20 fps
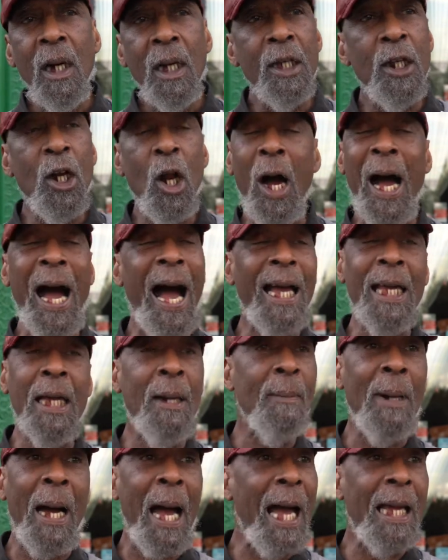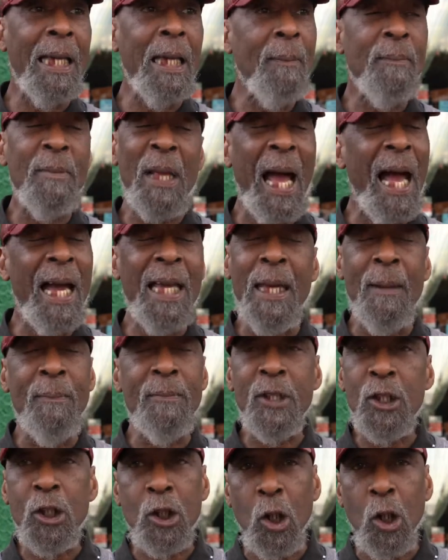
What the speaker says: You know, I am